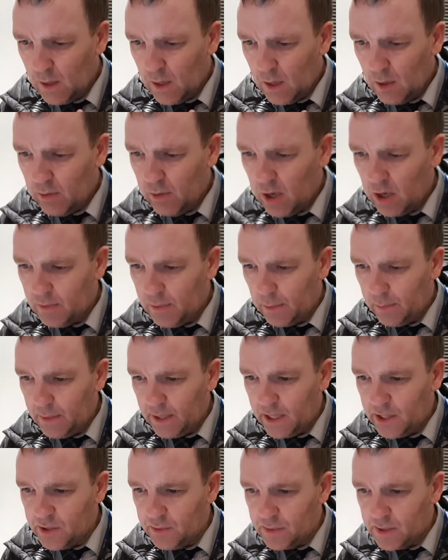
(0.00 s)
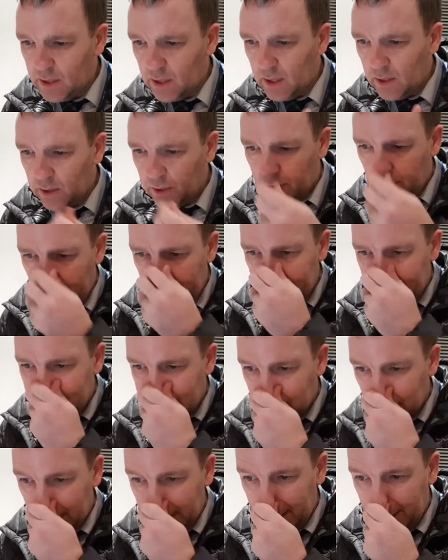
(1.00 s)
Aroma, medium to low, grainy,
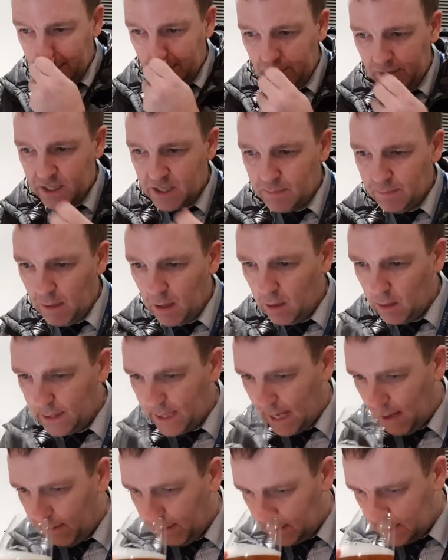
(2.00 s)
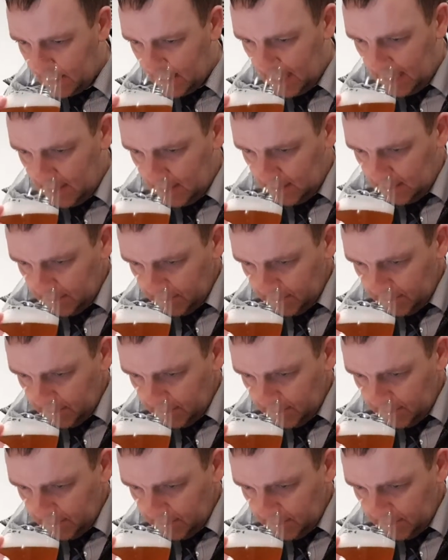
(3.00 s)
sweet, rich malt character.